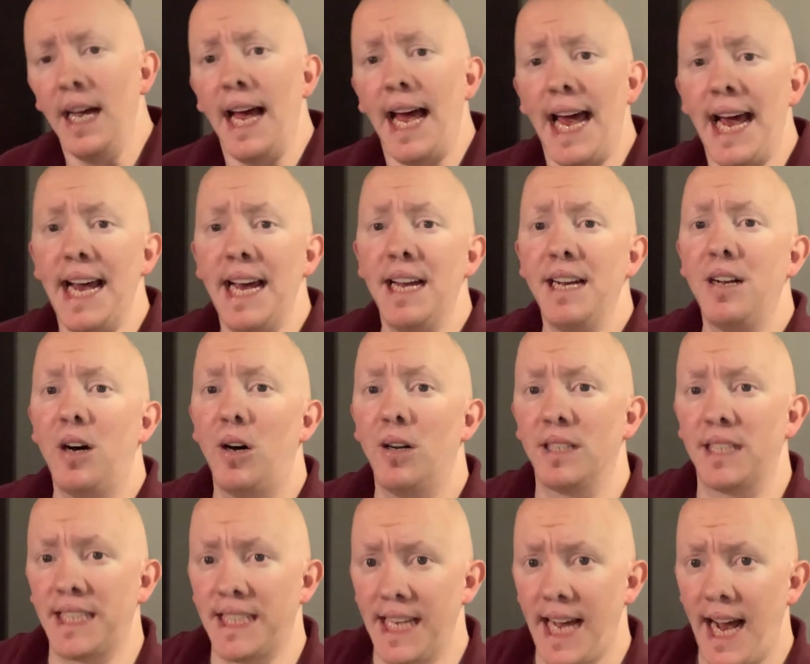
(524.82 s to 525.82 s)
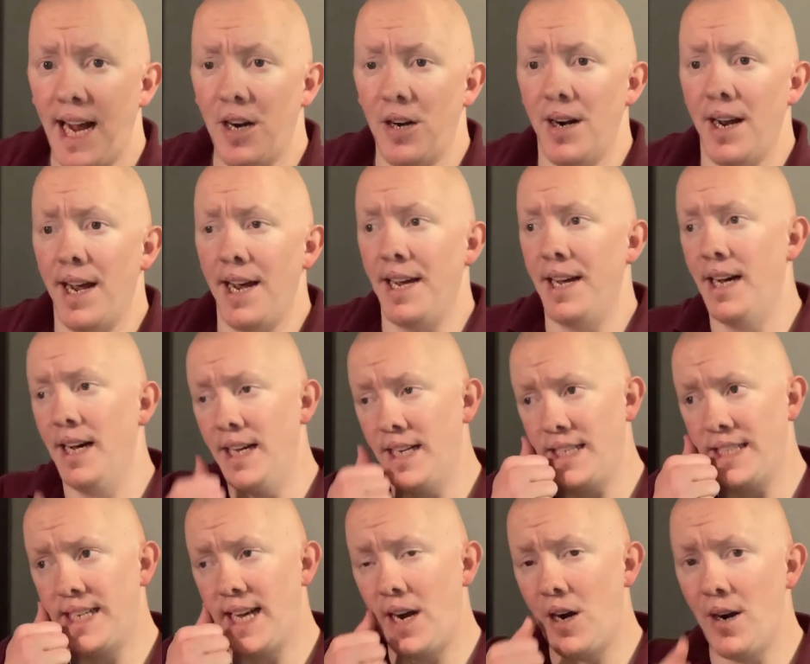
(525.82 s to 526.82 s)
And on
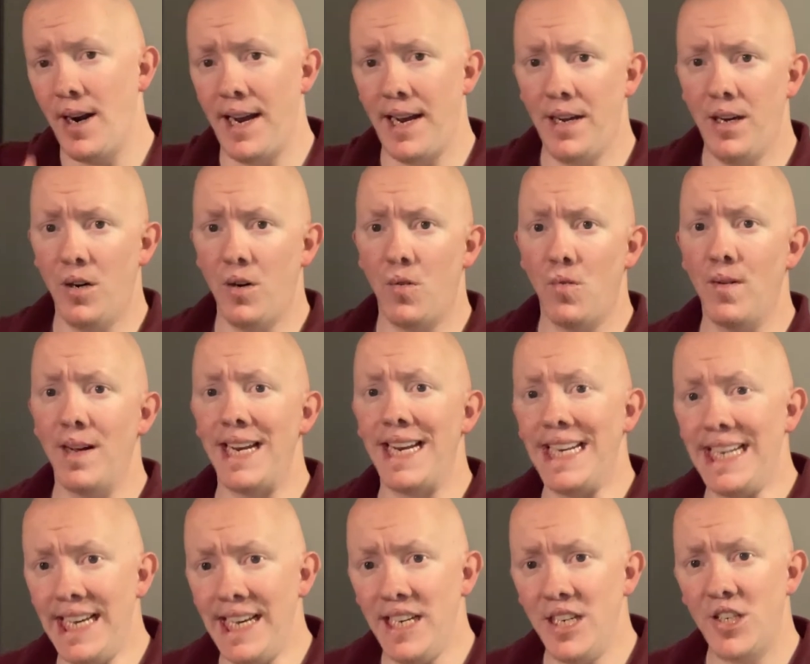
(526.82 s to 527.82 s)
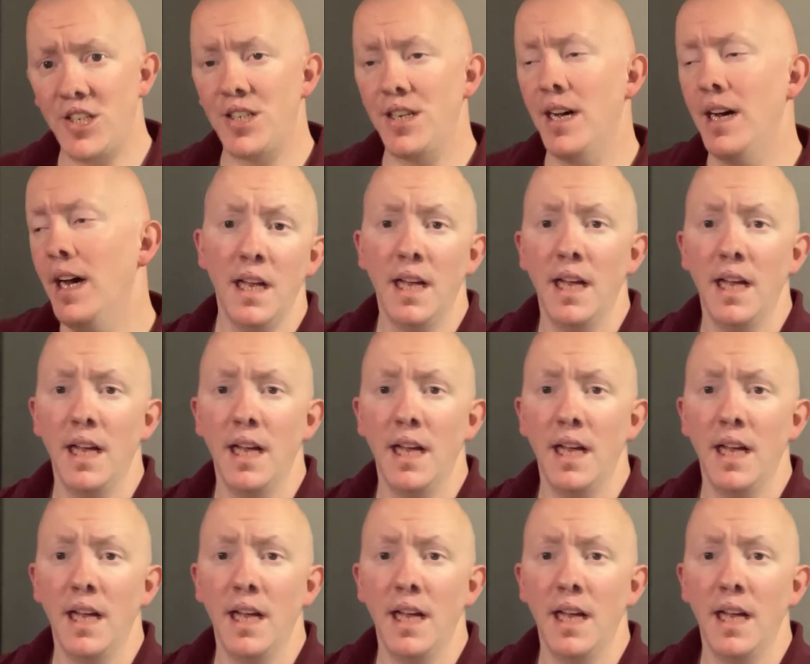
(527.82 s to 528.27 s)
Saturday went niche,